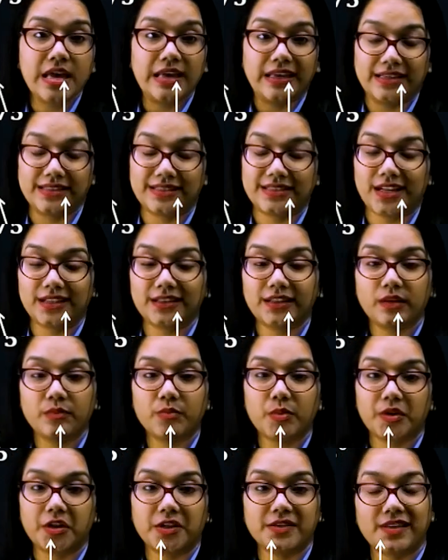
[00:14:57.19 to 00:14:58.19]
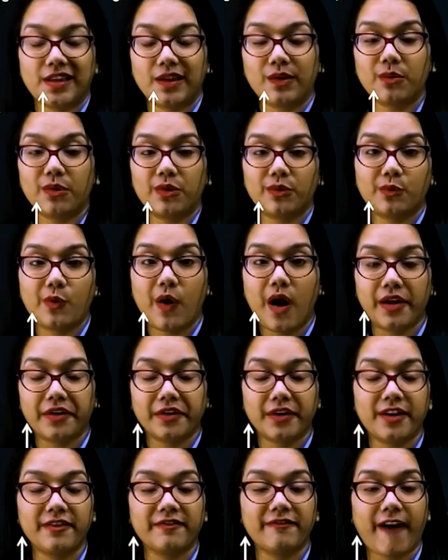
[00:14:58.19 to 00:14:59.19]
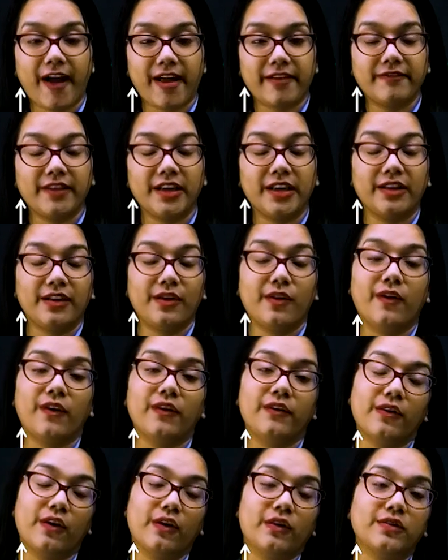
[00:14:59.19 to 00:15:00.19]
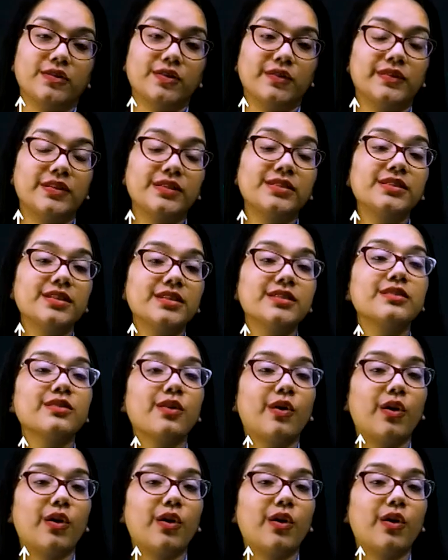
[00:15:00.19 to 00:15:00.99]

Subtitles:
is nothing but is equal to 105 degree or not. So this is